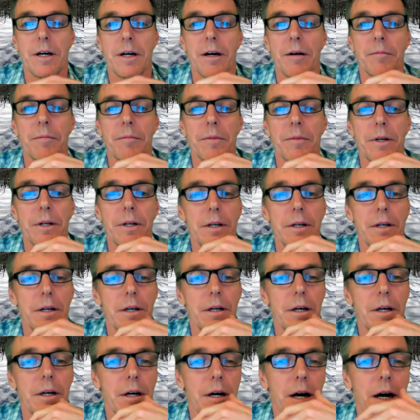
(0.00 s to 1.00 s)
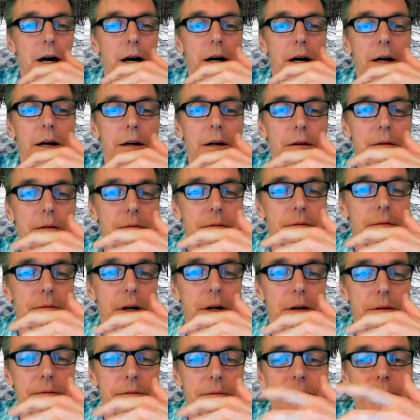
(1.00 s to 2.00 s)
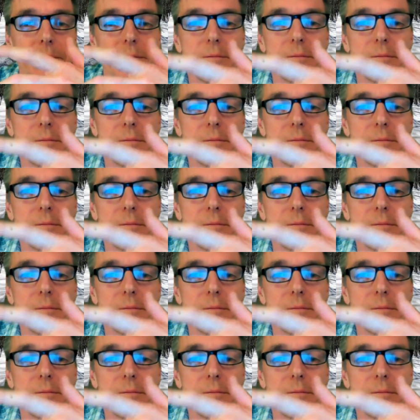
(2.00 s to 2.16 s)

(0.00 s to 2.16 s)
Um, our our